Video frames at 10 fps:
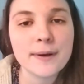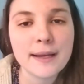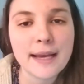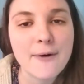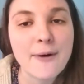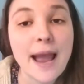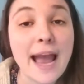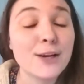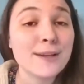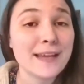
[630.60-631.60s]
how
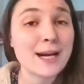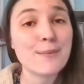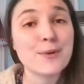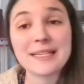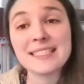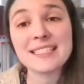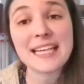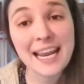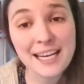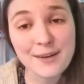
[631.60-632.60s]
accurate that number is
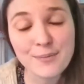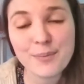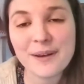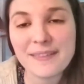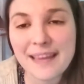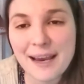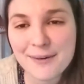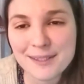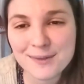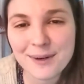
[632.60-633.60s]
today, but that
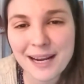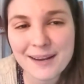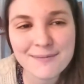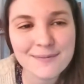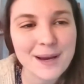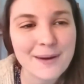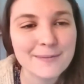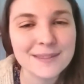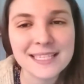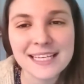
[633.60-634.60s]
was what
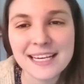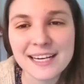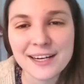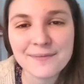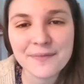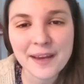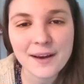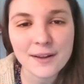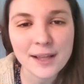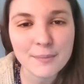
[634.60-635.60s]
I'm seeing here.
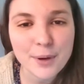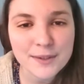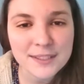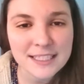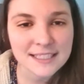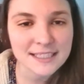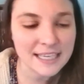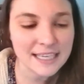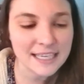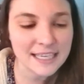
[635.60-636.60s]
I'll post this
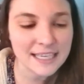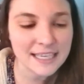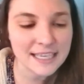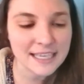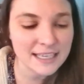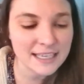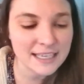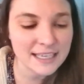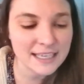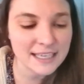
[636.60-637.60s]
link
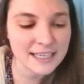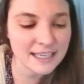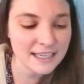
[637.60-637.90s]
in the